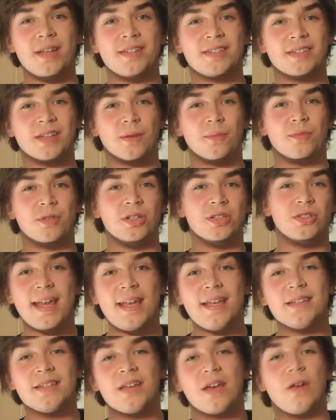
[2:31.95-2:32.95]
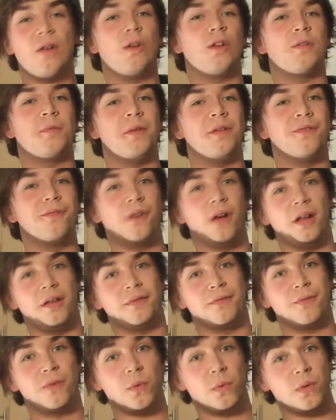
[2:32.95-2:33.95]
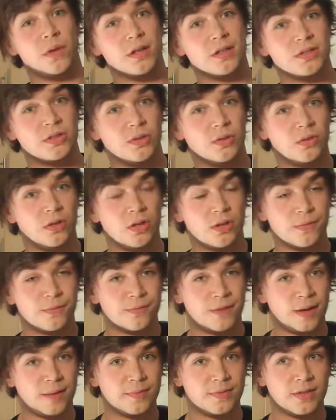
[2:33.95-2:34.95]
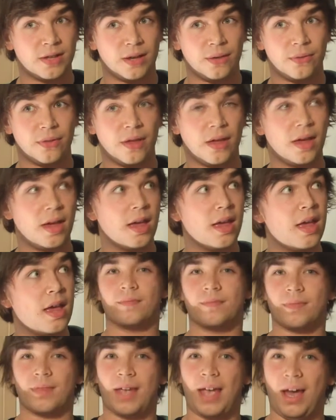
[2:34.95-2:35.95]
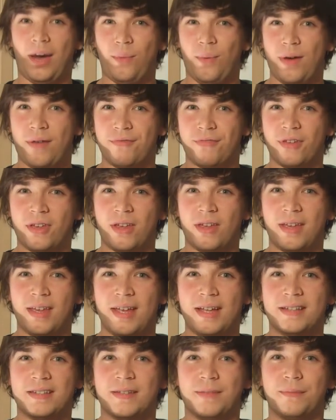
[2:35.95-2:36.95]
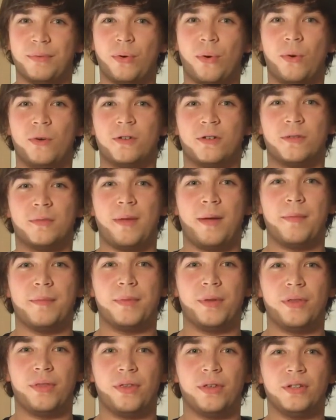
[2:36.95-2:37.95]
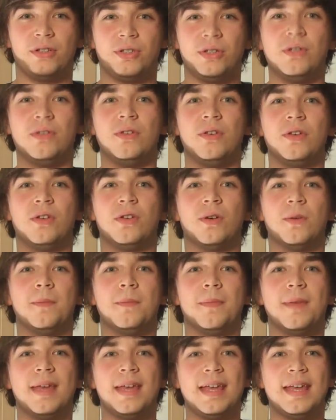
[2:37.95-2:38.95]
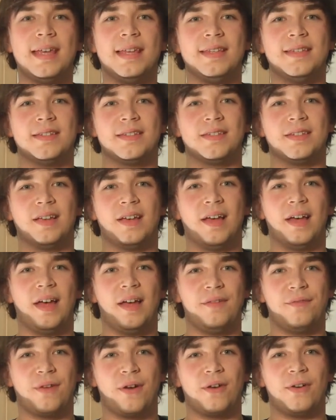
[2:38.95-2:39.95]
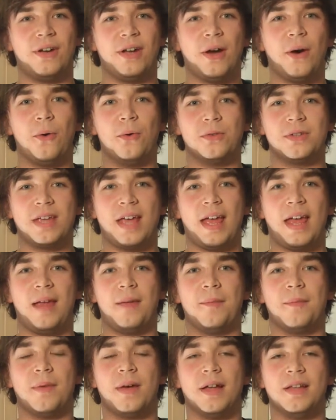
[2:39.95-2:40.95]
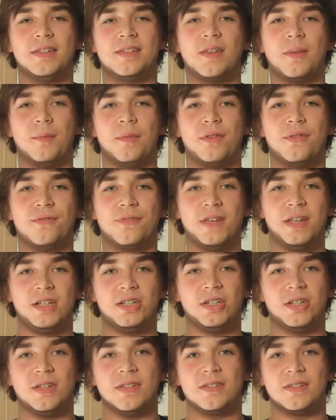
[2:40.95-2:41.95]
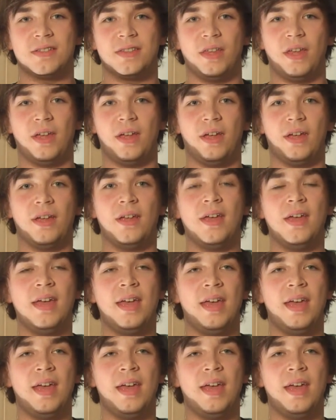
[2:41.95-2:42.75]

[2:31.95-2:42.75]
in summary, it is going to be fun for all those Duke Nukem fans out there. However, it's important to remember that Duke Nukem is a very old game, and some of the features that are